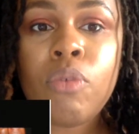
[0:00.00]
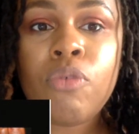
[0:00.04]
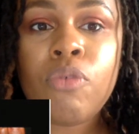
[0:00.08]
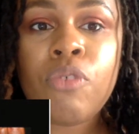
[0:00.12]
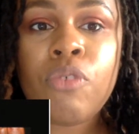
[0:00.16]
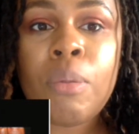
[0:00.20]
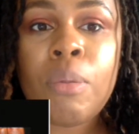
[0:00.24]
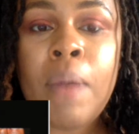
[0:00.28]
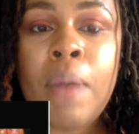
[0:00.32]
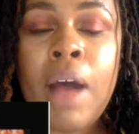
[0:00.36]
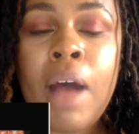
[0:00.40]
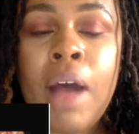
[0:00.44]

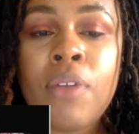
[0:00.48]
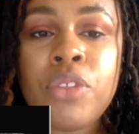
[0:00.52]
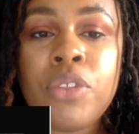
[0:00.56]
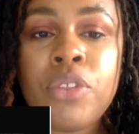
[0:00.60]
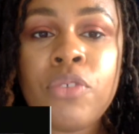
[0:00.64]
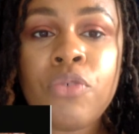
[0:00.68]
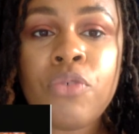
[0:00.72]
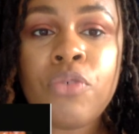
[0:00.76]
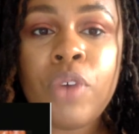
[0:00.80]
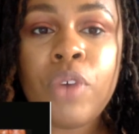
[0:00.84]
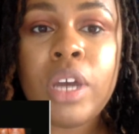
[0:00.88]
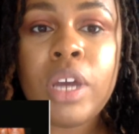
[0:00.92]
from out the
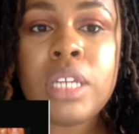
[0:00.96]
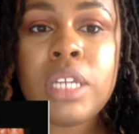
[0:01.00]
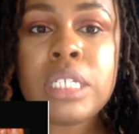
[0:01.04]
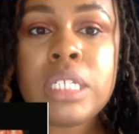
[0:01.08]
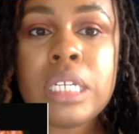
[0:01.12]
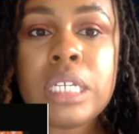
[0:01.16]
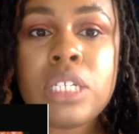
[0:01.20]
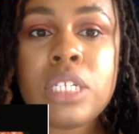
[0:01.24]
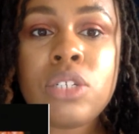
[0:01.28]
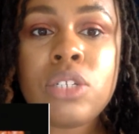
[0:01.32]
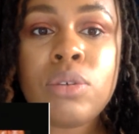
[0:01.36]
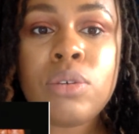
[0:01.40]
front
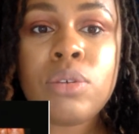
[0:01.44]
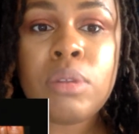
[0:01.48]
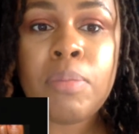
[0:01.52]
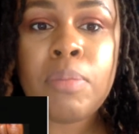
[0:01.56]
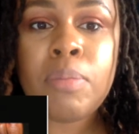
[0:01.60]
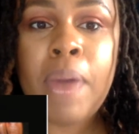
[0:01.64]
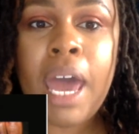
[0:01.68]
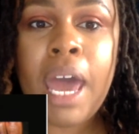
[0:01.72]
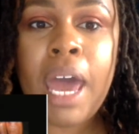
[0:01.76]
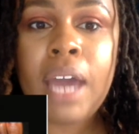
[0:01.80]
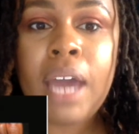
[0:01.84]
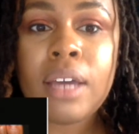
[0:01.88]
to the
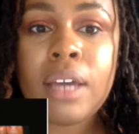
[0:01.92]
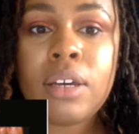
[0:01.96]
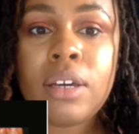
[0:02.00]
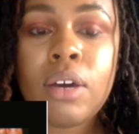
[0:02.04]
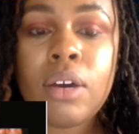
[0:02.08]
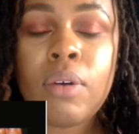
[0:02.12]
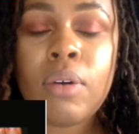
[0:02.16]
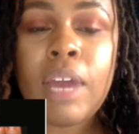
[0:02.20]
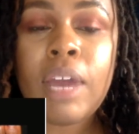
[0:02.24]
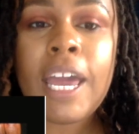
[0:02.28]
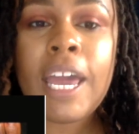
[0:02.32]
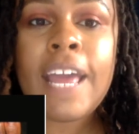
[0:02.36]
back,
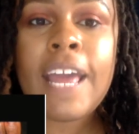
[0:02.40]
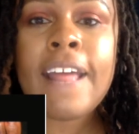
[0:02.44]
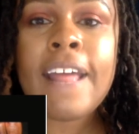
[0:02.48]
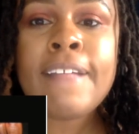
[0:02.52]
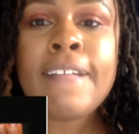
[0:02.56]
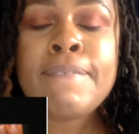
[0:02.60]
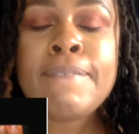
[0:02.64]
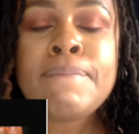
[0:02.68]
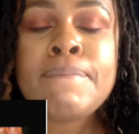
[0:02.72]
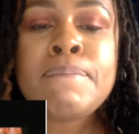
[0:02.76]
okay?